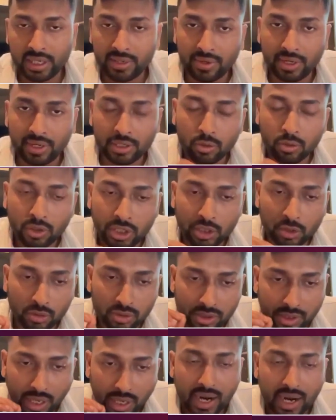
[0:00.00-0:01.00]
level, you need to
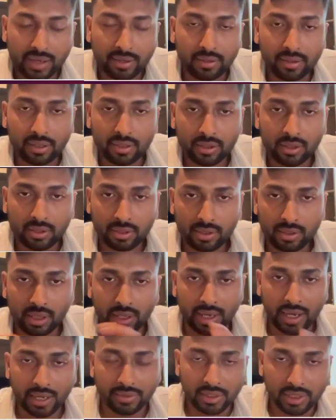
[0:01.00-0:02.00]
start
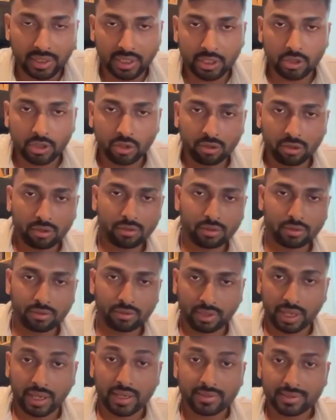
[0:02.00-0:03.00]
gathering your
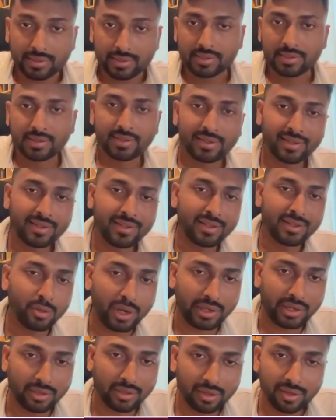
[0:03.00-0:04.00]
things
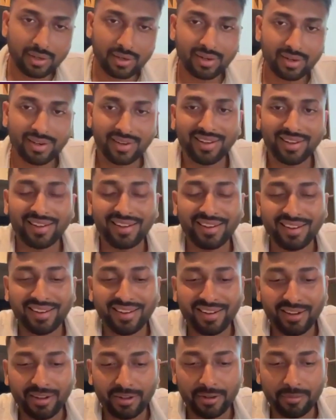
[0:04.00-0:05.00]
together,
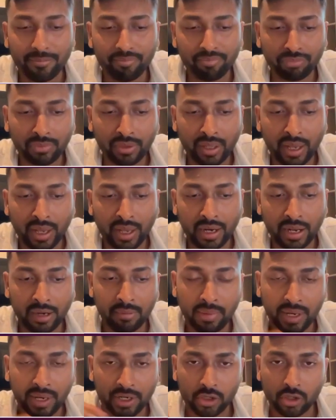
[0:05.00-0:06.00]

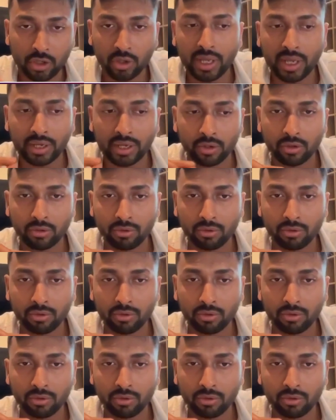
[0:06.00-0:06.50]
and make sure, like,